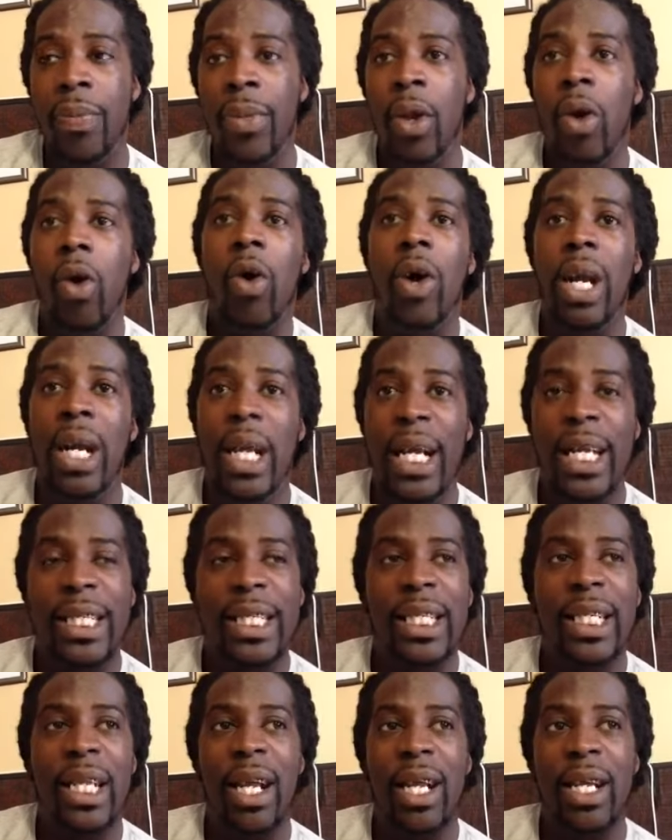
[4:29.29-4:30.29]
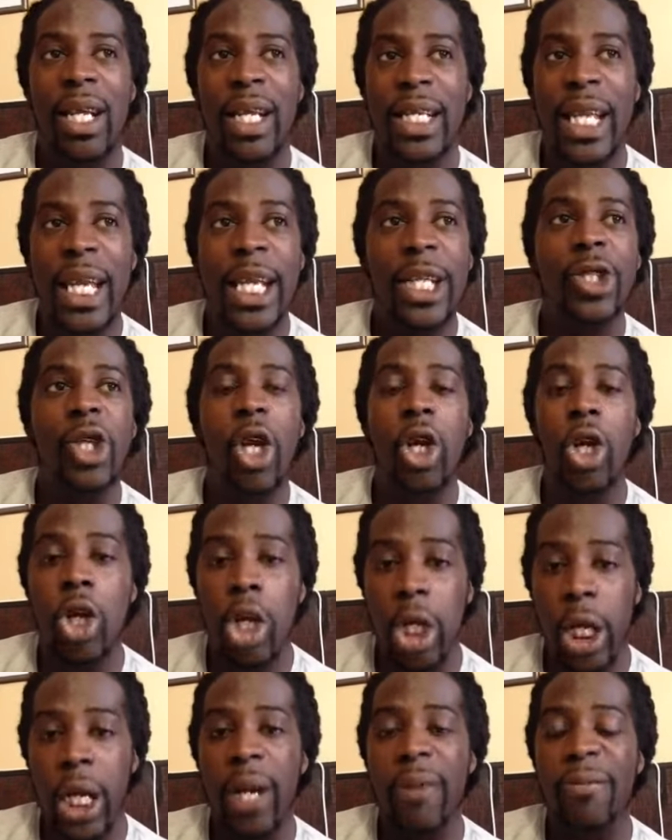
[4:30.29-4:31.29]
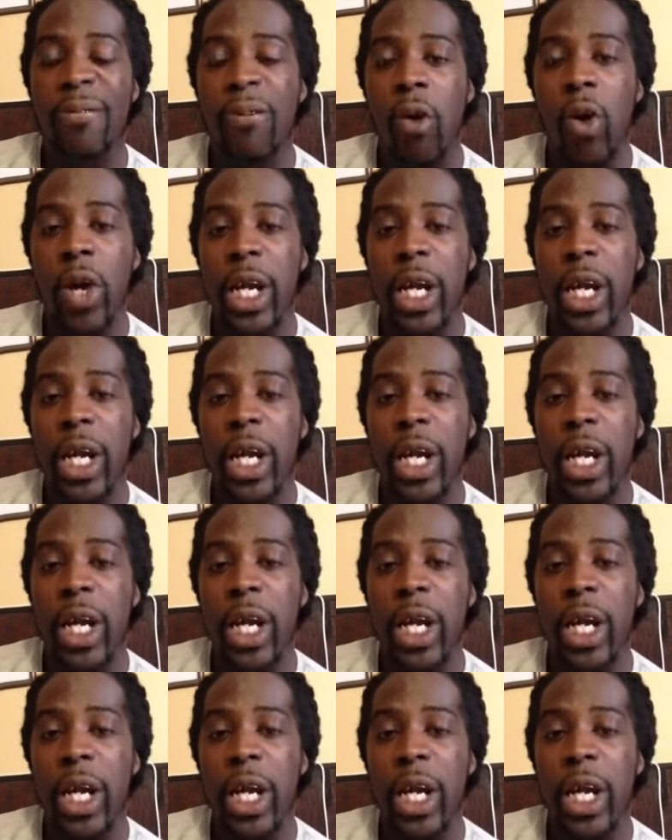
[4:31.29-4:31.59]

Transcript: or list the things you're looking for